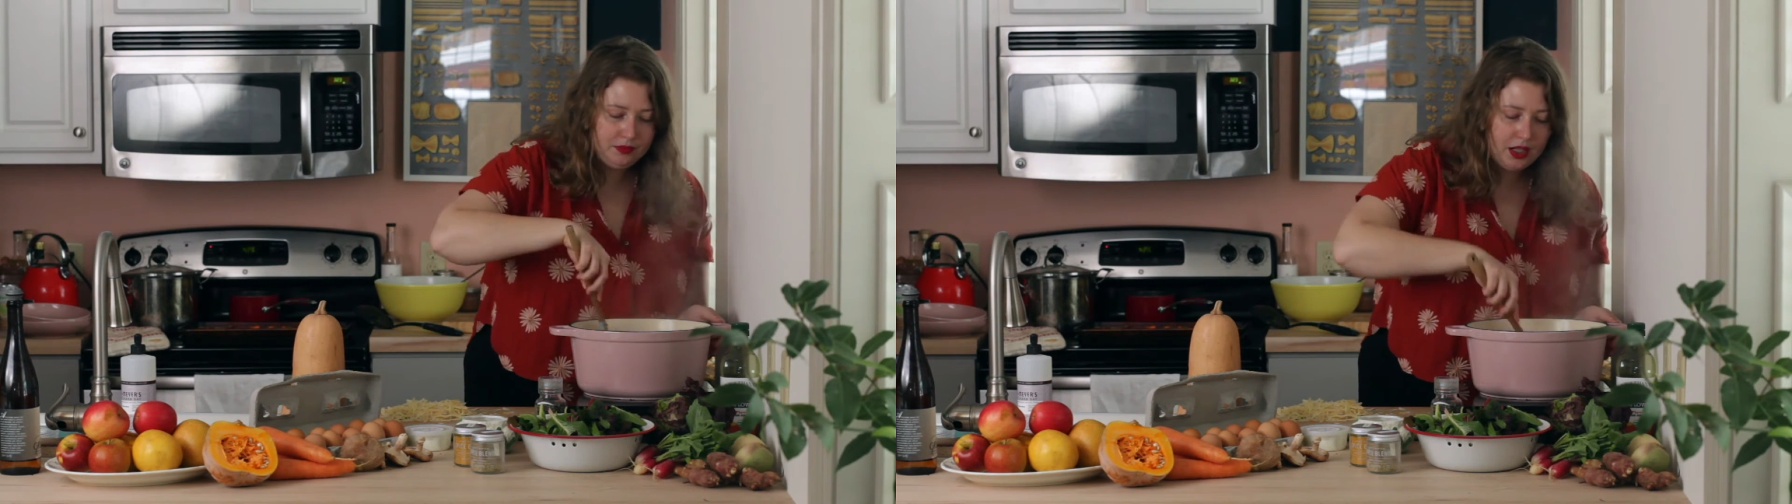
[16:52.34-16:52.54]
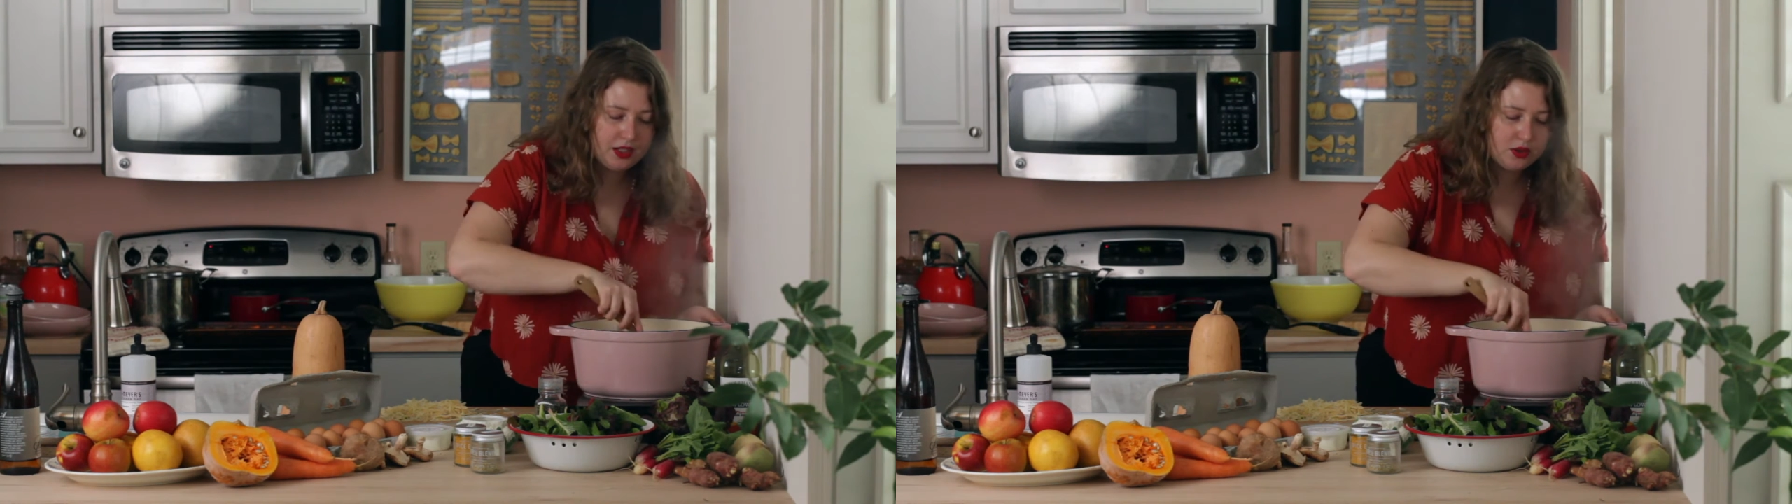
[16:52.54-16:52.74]

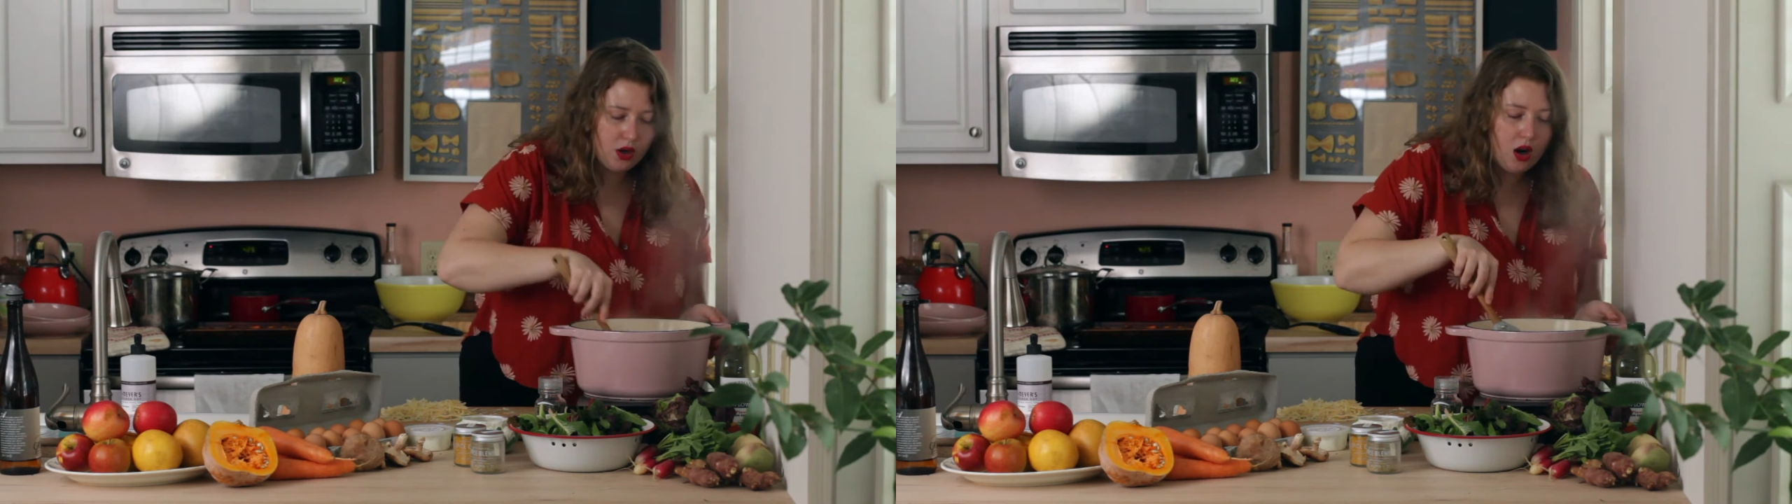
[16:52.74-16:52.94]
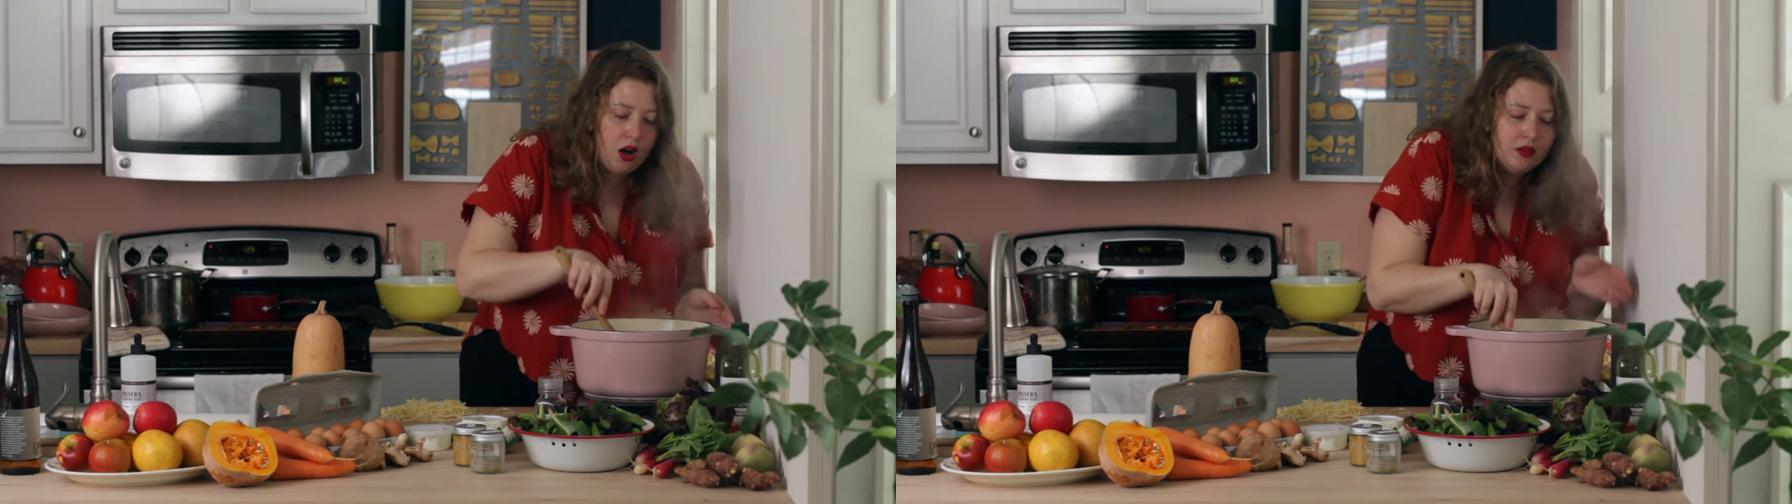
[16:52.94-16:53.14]
And it's,
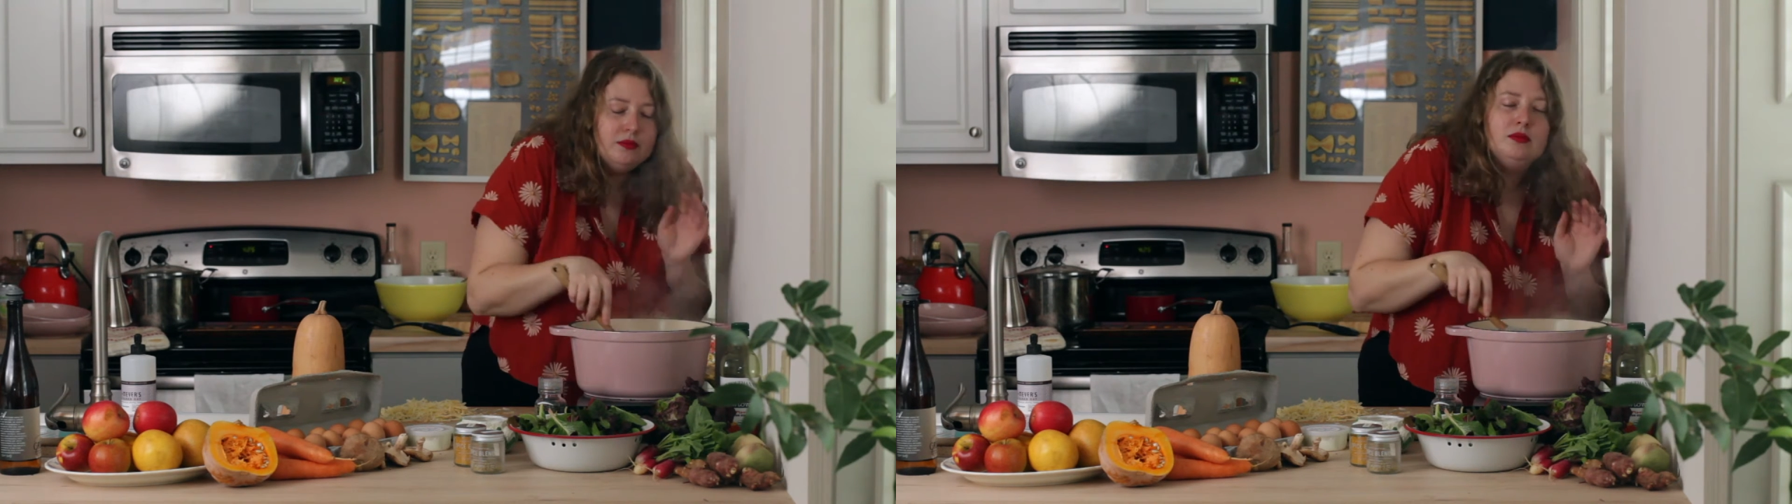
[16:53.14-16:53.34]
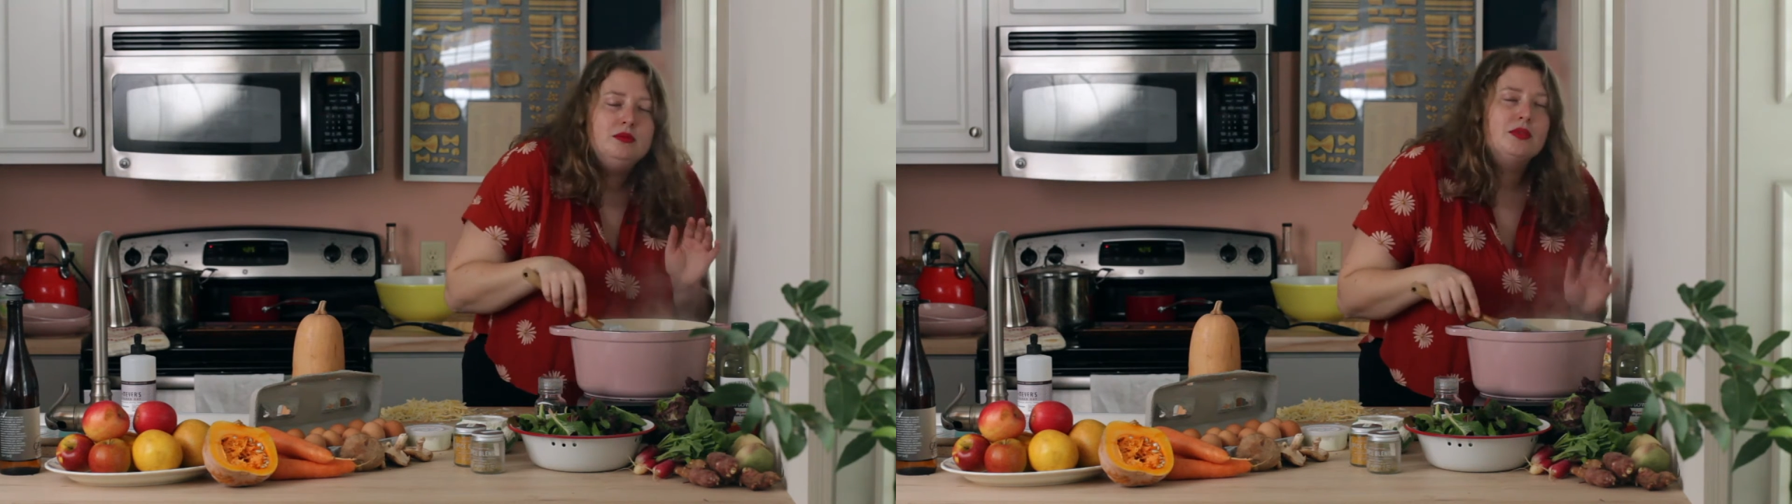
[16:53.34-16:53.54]
oh,
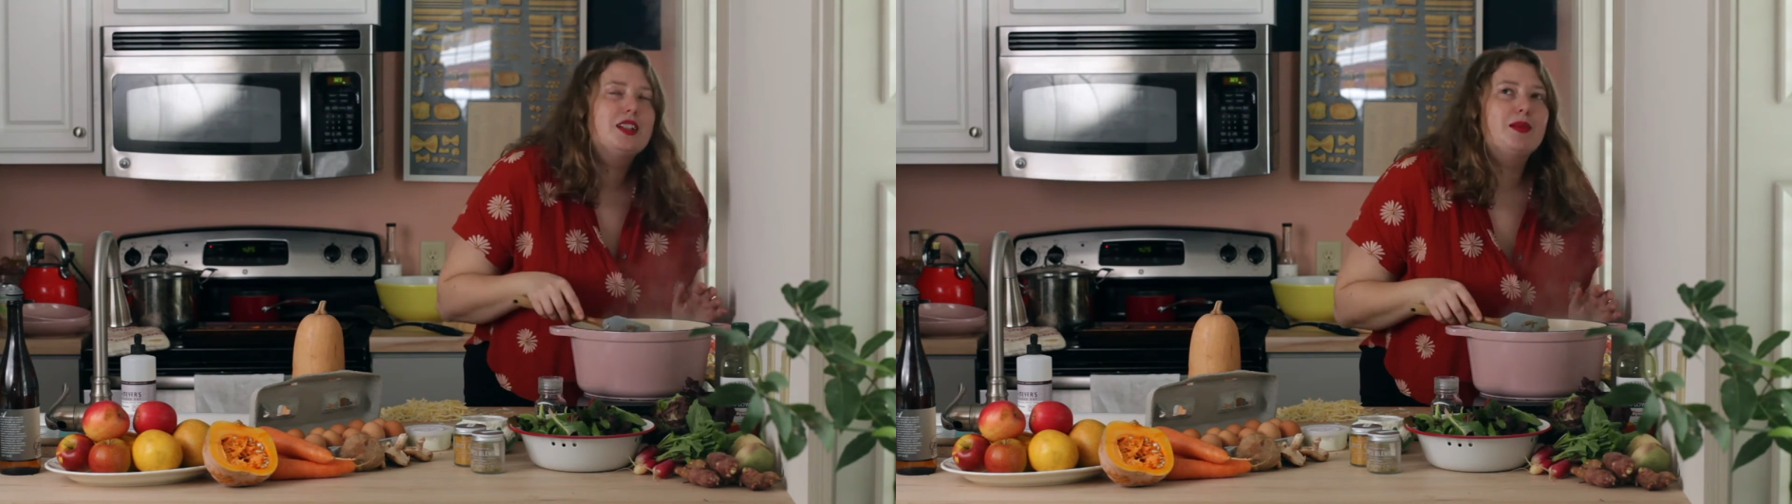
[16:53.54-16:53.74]
it